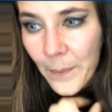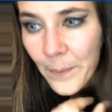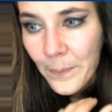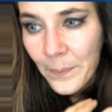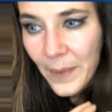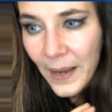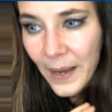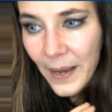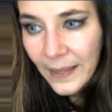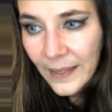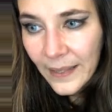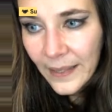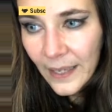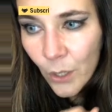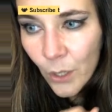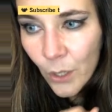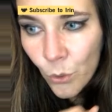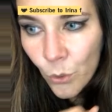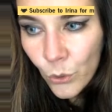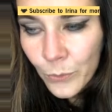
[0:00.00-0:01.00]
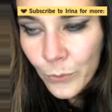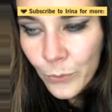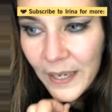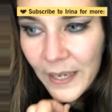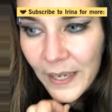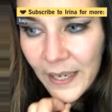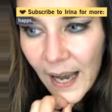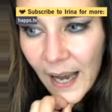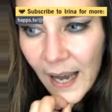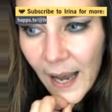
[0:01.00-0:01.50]
mother could
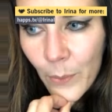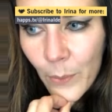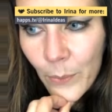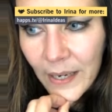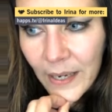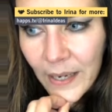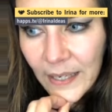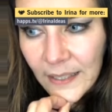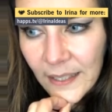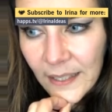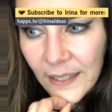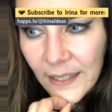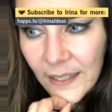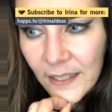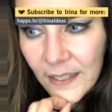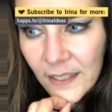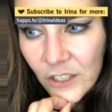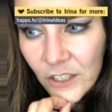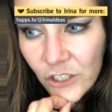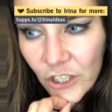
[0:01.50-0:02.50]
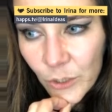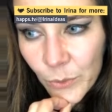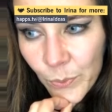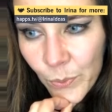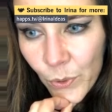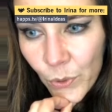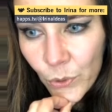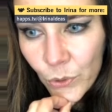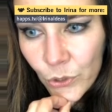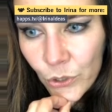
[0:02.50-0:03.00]
become when it is
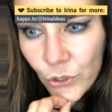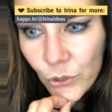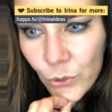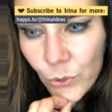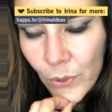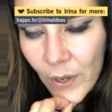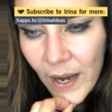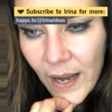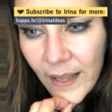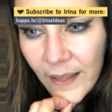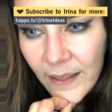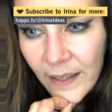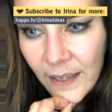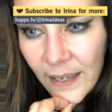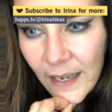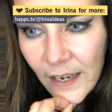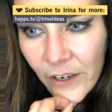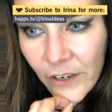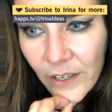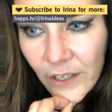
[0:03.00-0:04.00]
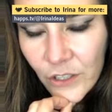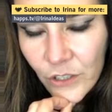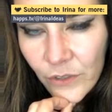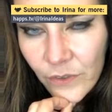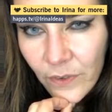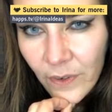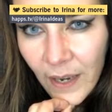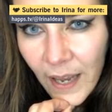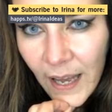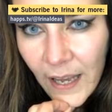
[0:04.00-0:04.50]
transposed to other
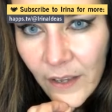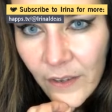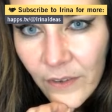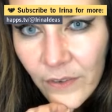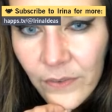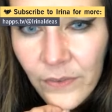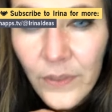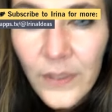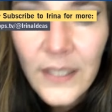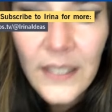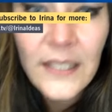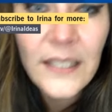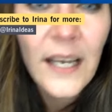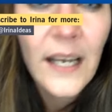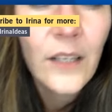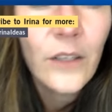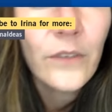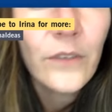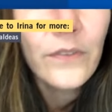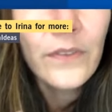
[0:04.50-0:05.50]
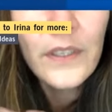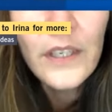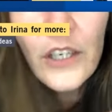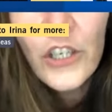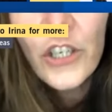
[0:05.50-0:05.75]
areas of life. This kind of